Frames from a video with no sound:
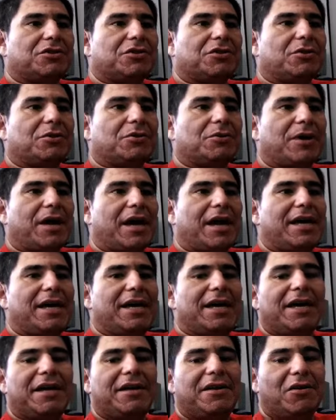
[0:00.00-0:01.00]
So,
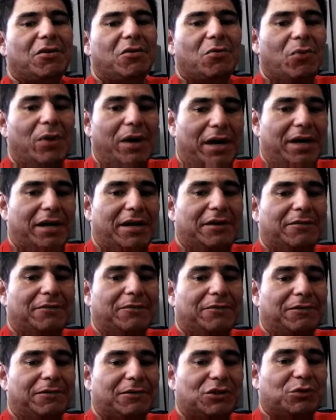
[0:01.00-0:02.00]
in a
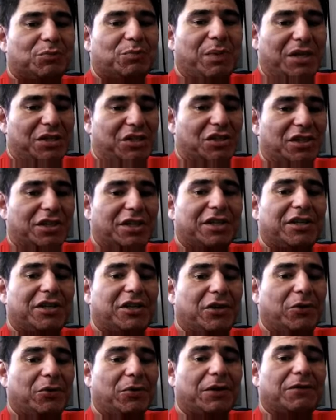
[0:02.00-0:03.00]
way, especially
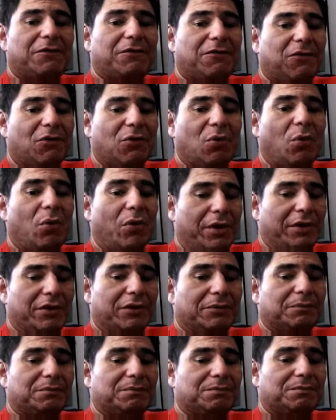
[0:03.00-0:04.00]
here in
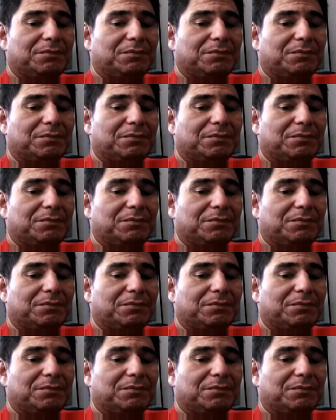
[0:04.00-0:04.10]
Florida,